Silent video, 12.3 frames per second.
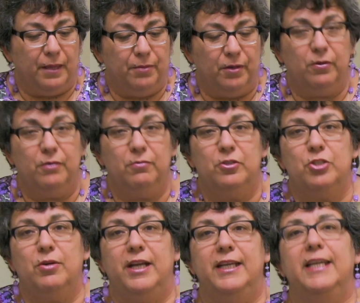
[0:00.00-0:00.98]
But we will
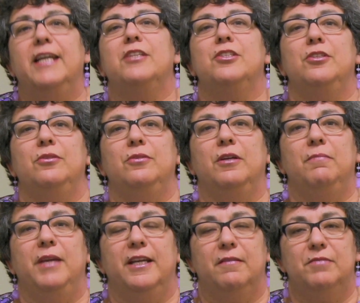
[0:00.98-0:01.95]
try to get you a
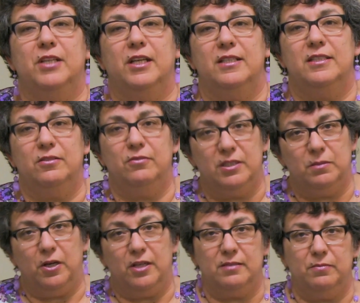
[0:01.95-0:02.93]
makeup check as soon as
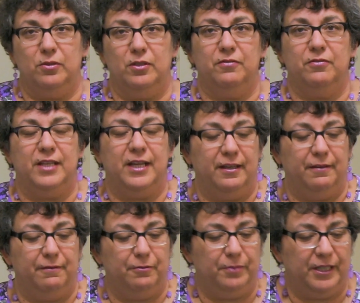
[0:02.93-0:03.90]
possible if that
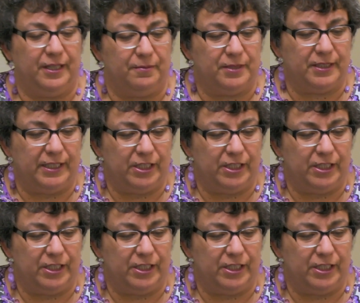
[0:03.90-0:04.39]
ever becomes an